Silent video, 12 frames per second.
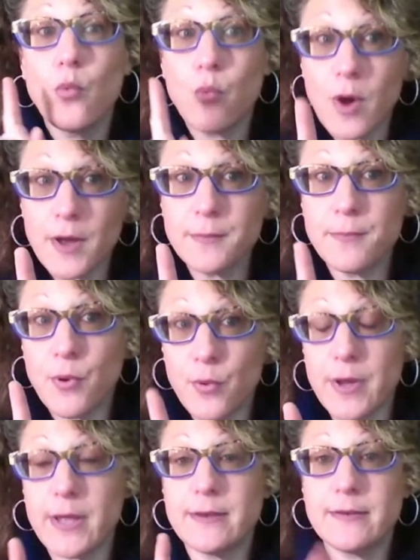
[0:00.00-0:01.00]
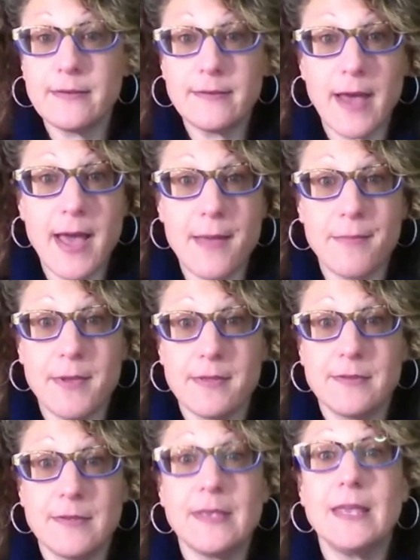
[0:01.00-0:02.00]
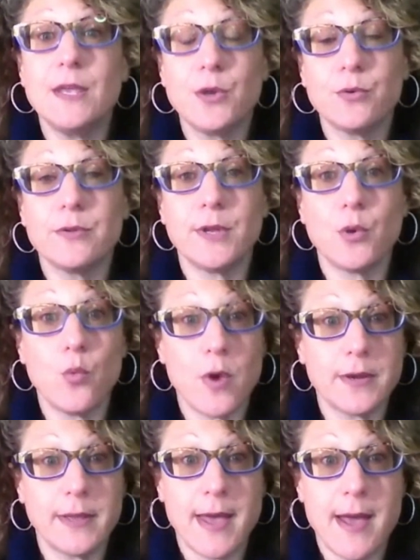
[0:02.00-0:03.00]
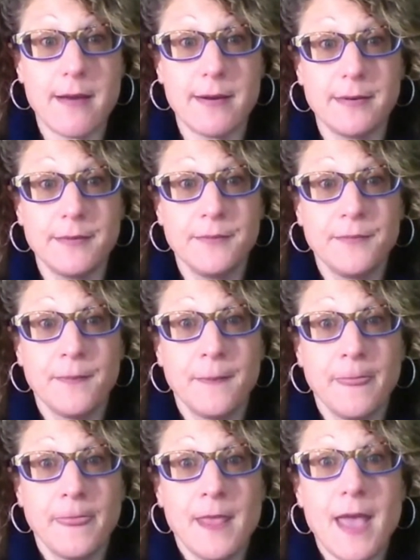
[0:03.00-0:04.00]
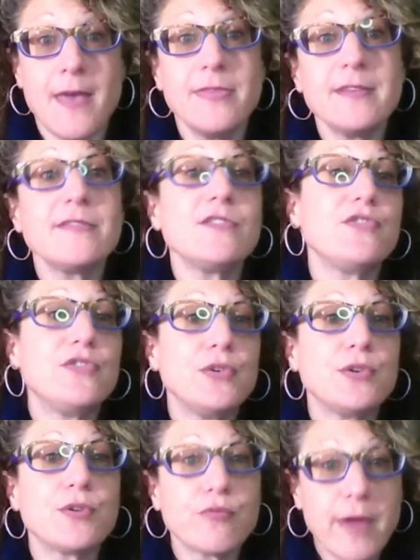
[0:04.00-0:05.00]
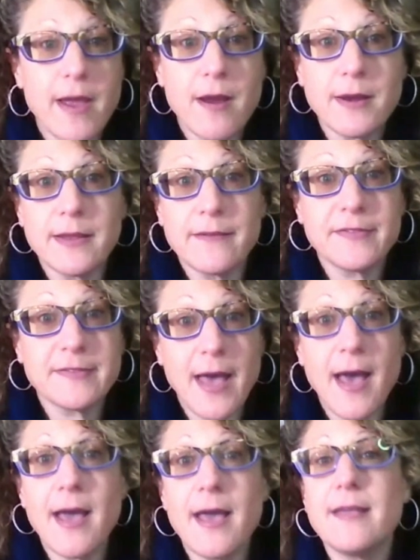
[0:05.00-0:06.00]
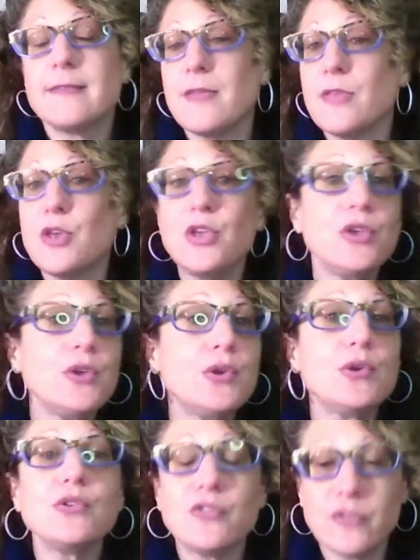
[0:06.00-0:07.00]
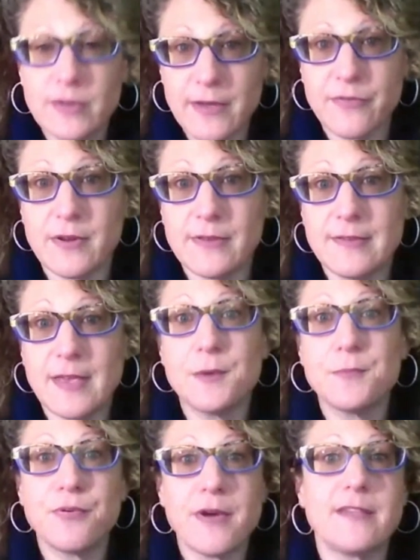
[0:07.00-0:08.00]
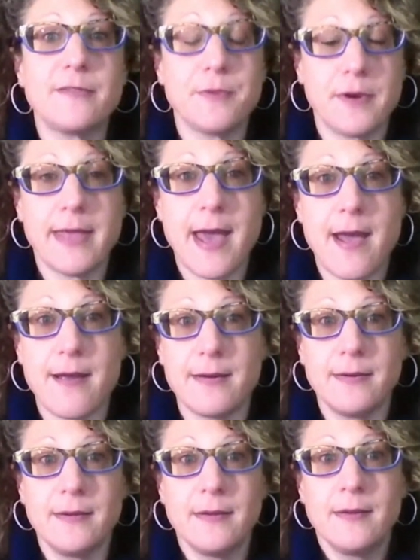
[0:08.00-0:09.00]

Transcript: 1 point diamonds equaling 1 carat. And this is due to rarity of size and the huge difference in price per carat.